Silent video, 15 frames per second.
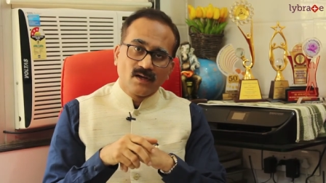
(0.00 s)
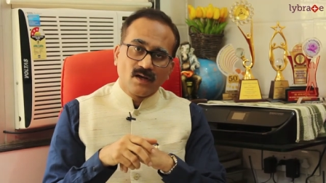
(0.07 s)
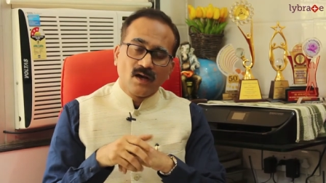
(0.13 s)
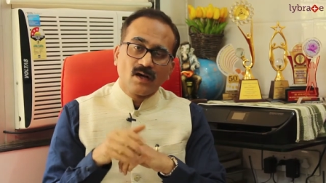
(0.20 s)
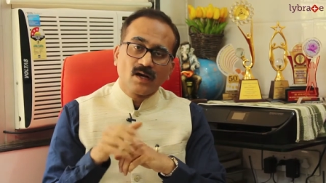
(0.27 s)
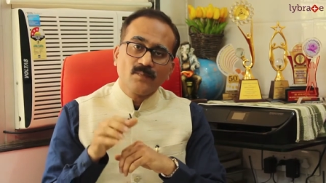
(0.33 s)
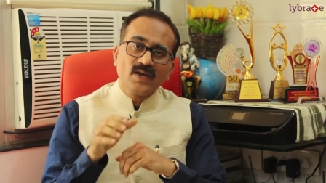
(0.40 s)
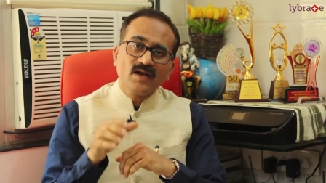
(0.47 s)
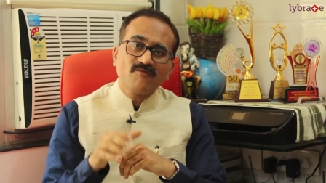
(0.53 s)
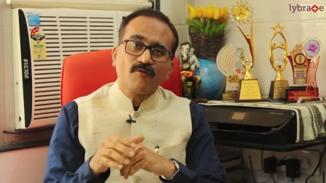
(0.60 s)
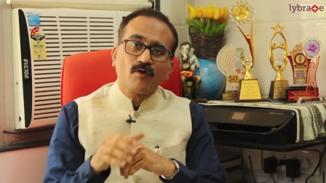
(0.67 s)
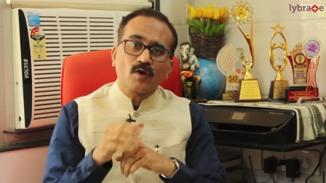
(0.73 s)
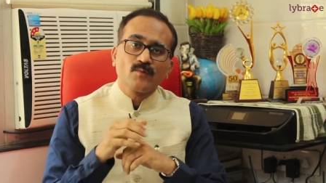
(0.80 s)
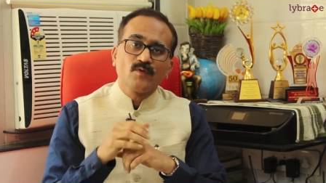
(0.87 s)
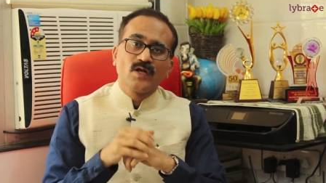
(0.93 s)
herbal
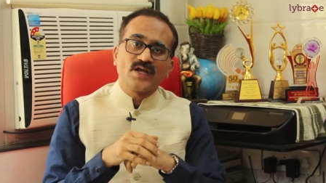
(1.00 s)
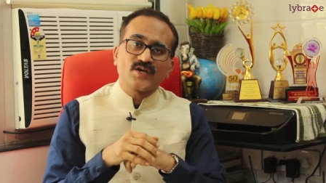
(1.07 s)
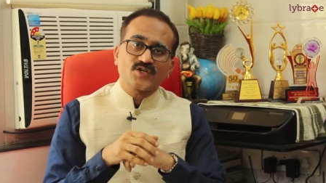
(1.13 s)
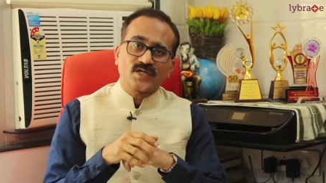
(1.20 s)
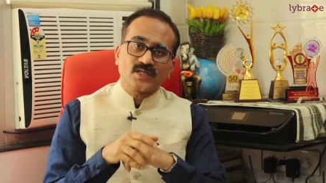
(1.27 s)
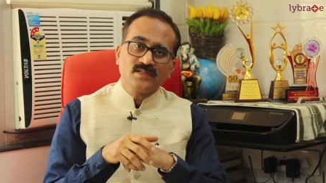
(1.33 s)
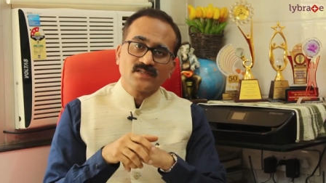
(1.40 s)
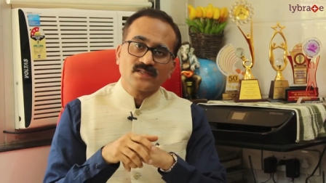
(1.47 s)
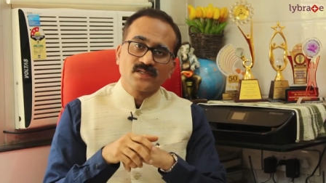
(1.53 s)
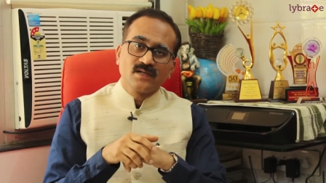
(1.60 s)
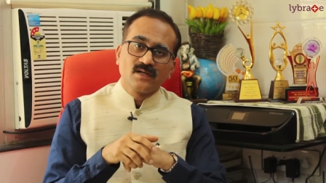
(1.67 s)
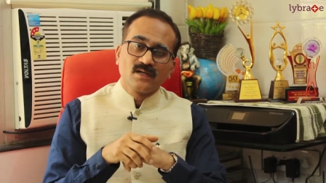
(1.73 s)
formulations